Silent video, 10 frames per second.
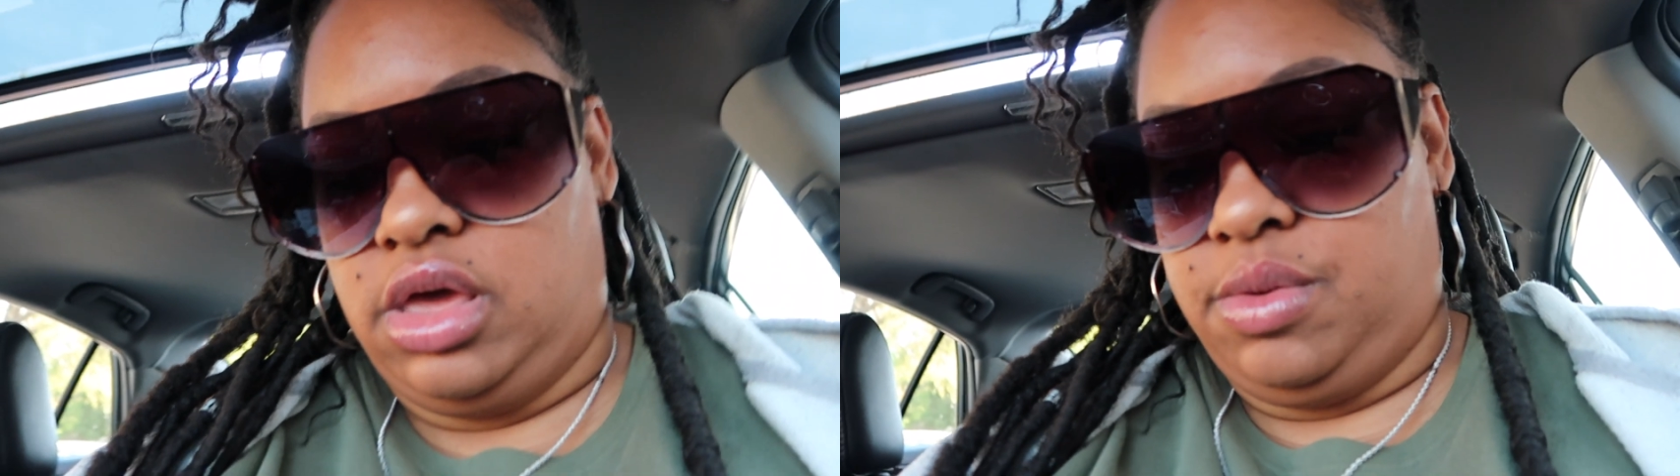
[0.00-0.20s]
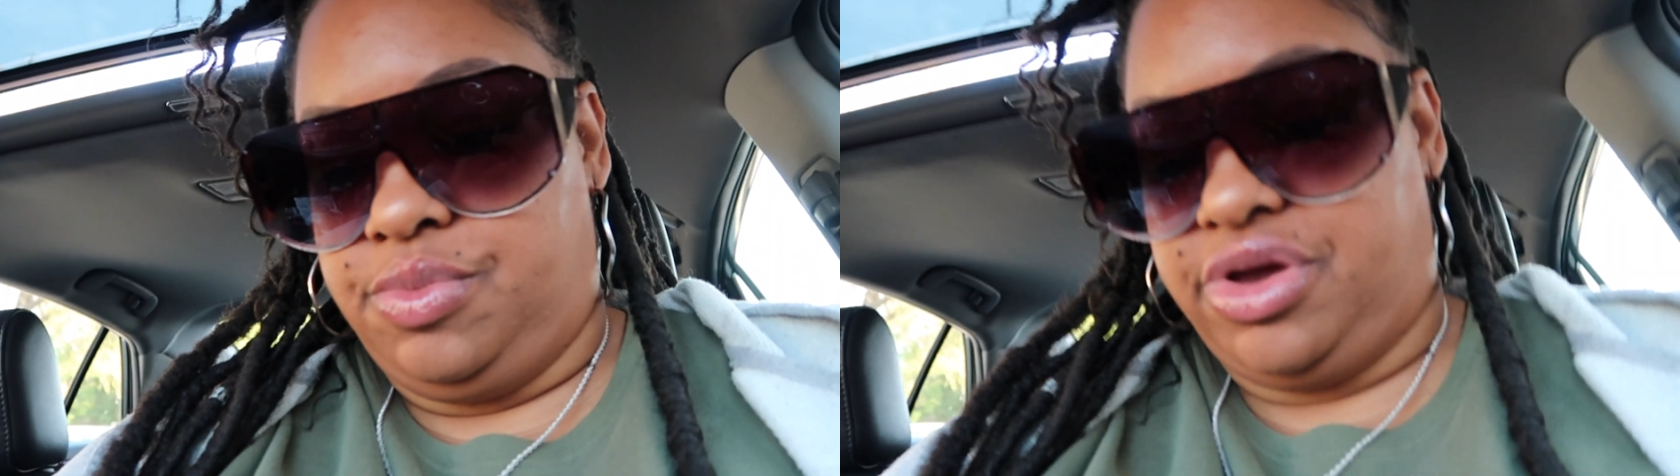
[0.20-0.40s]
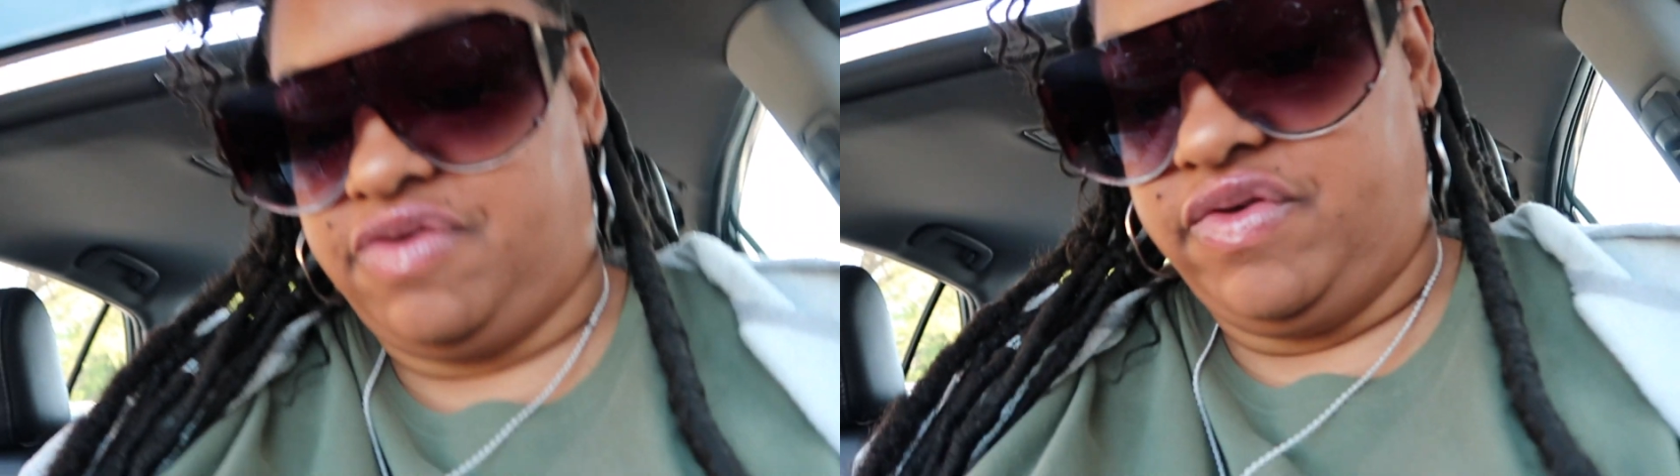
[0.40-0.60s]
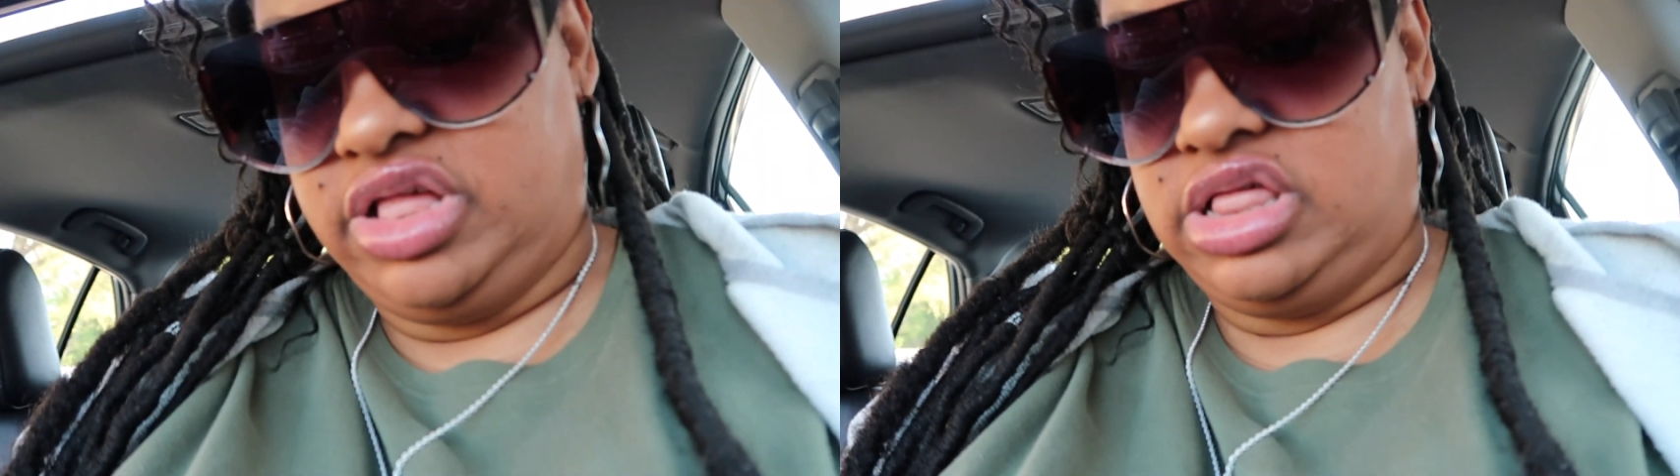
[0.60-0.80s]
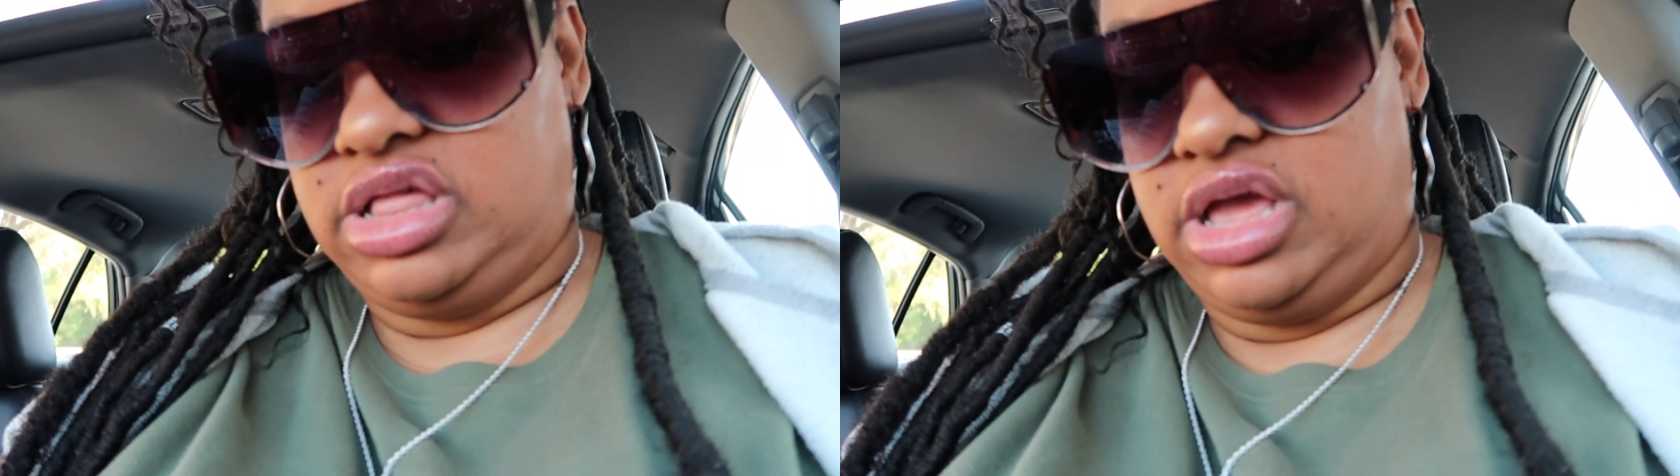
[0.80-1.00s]
a
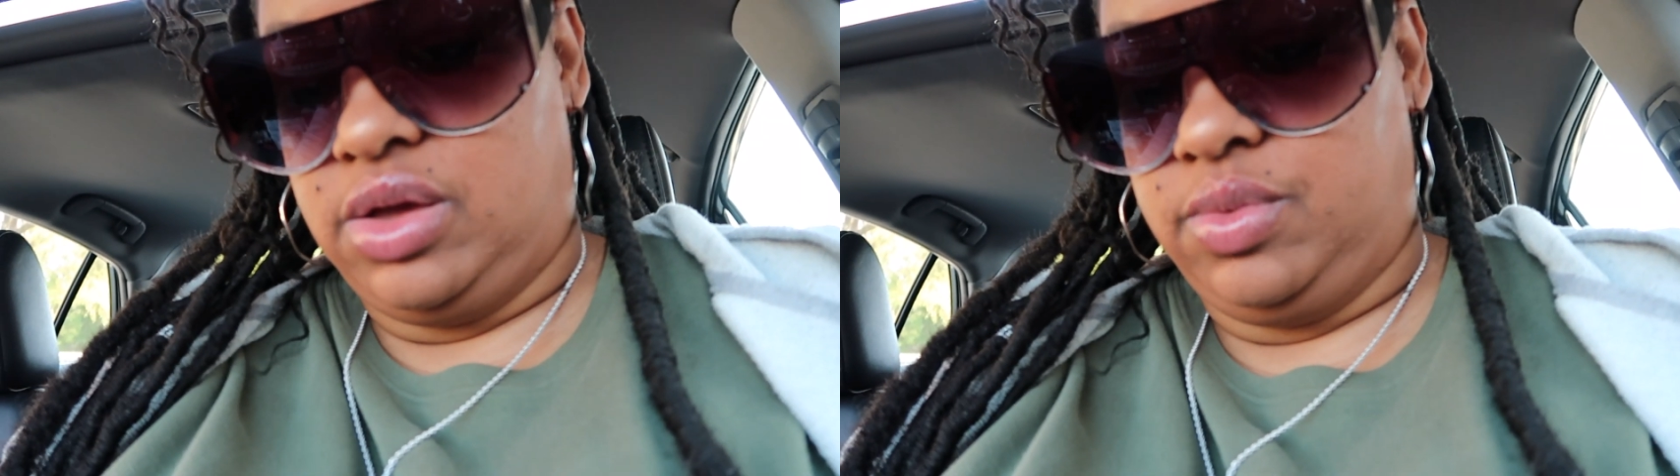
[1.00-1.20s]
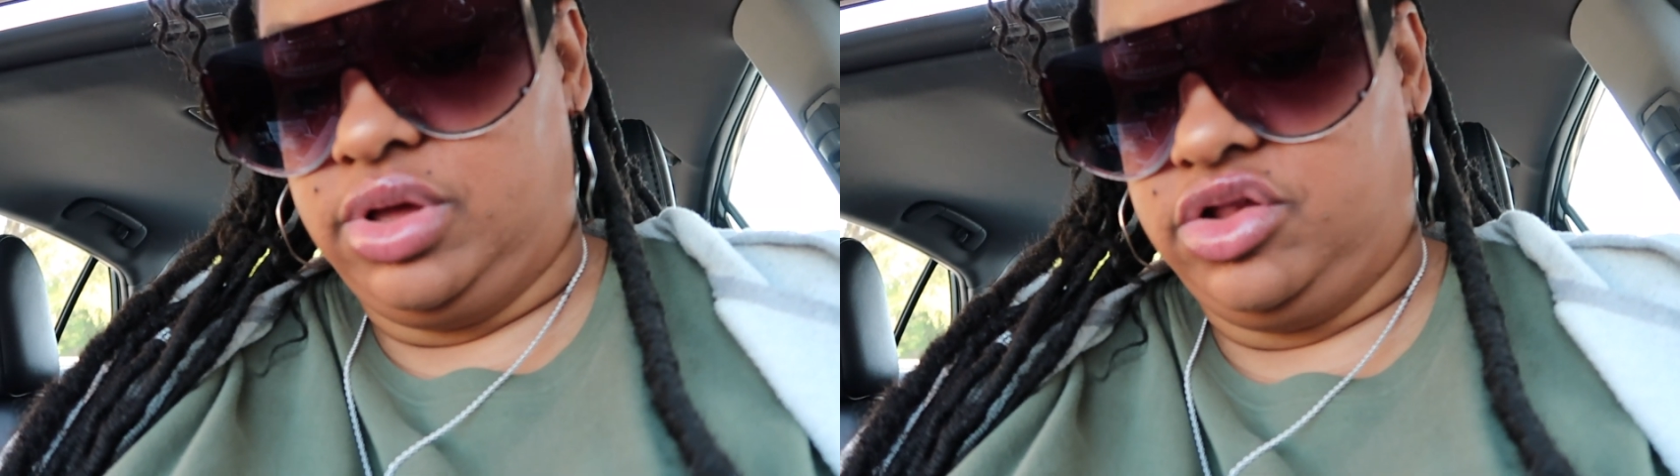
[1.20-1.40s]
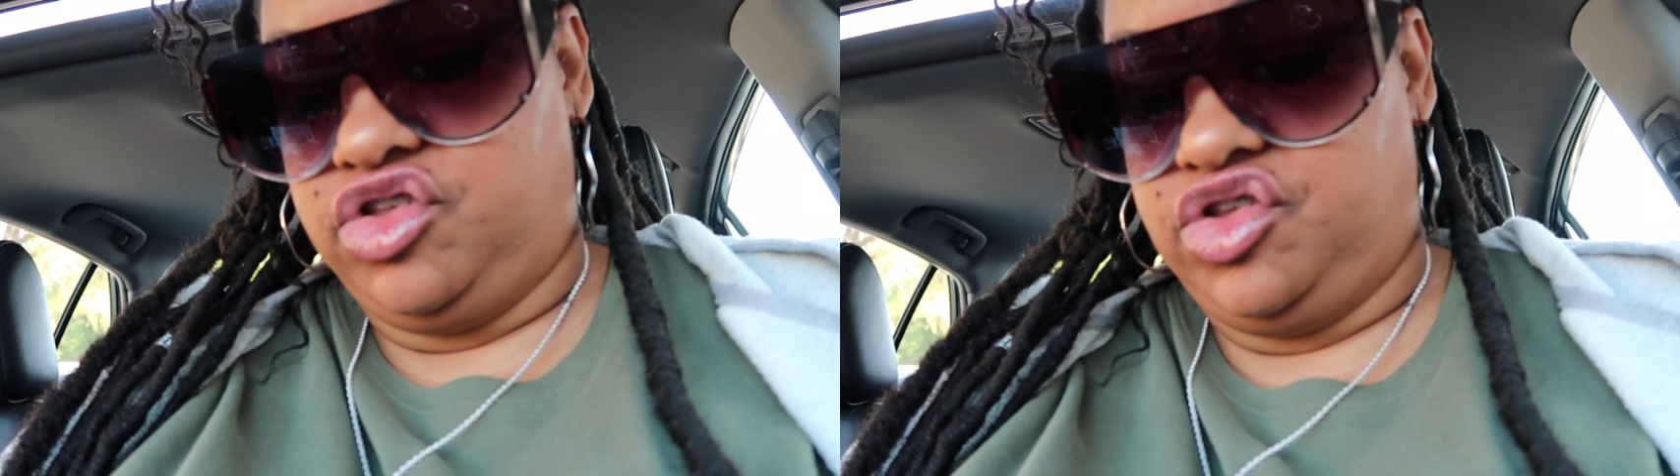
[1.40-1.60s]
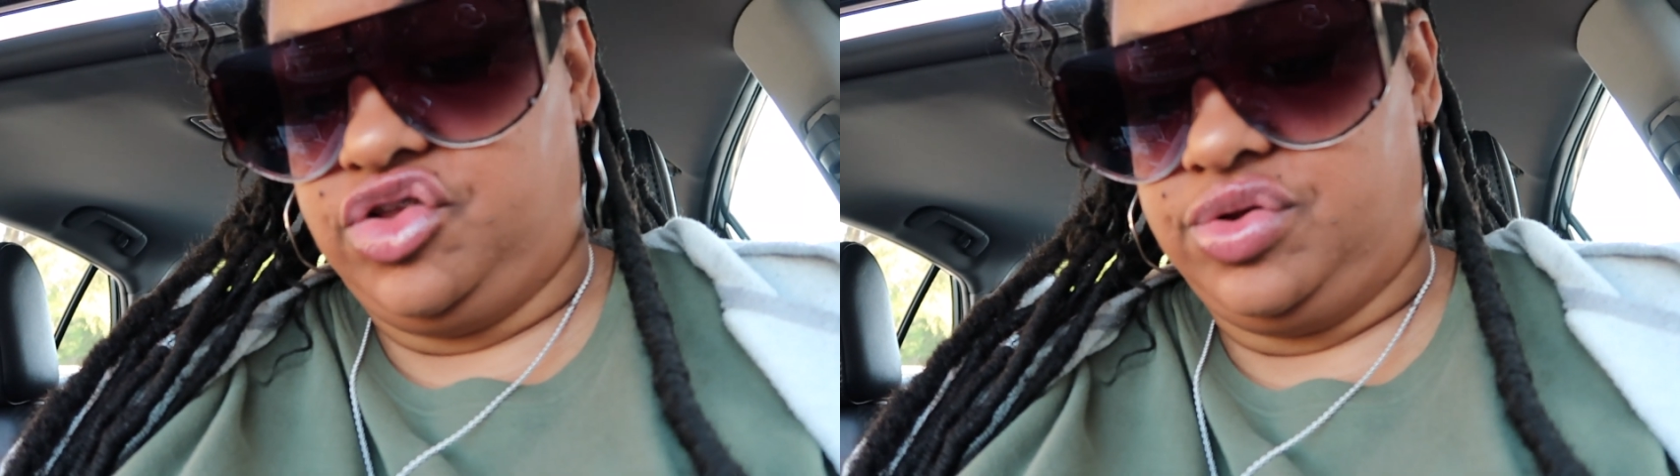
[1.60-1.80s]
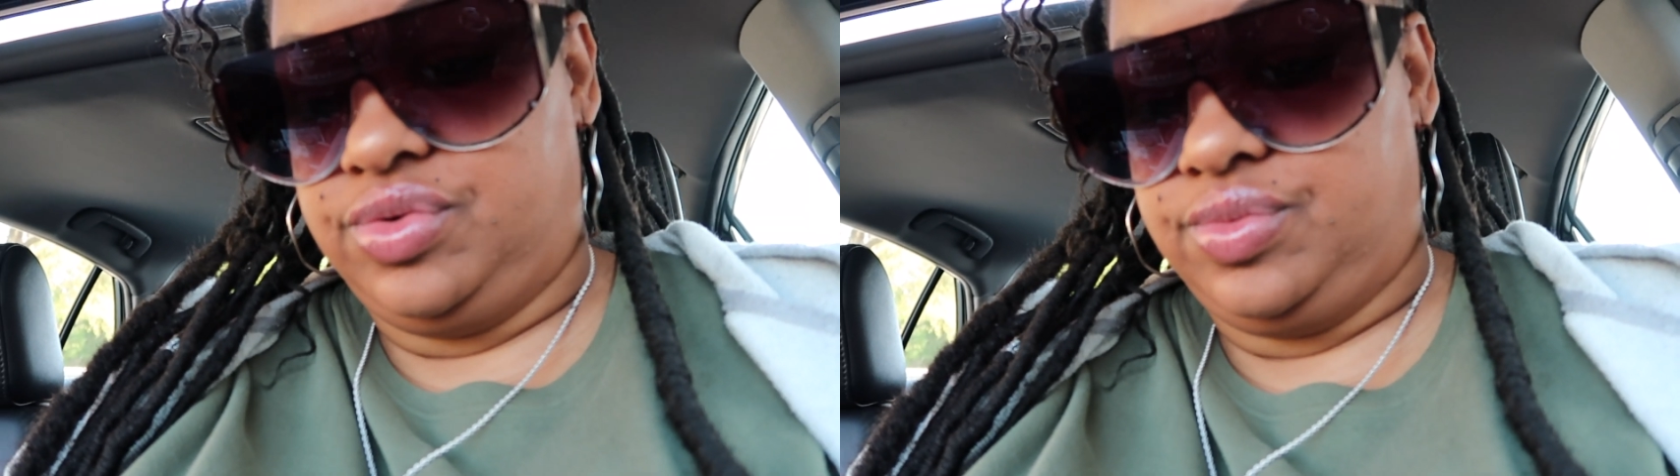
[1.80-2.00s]
breakfast sandwich